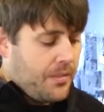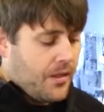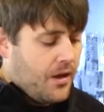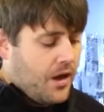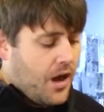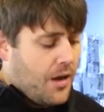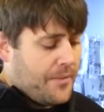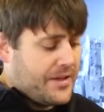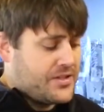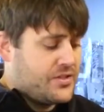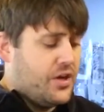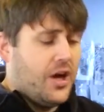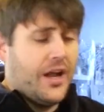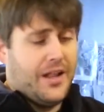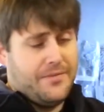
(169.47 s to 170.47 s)
It's
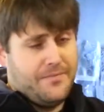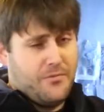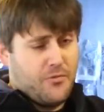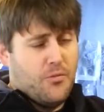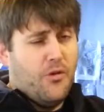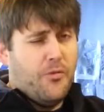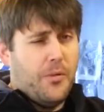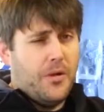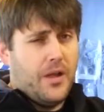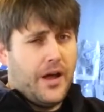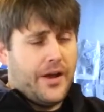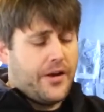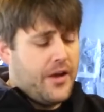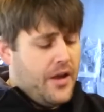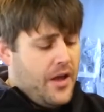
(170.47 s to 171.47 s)
not a removable
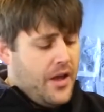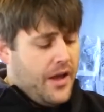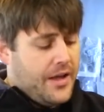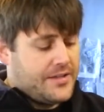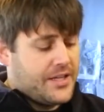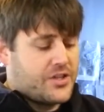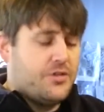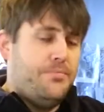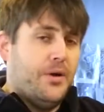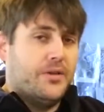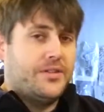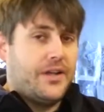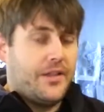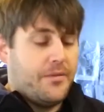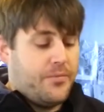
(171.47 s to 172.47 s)
liner. It's actually
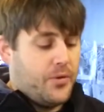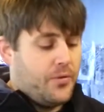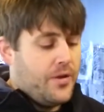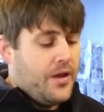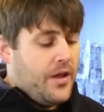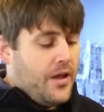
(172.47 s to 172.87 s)
built into the boot.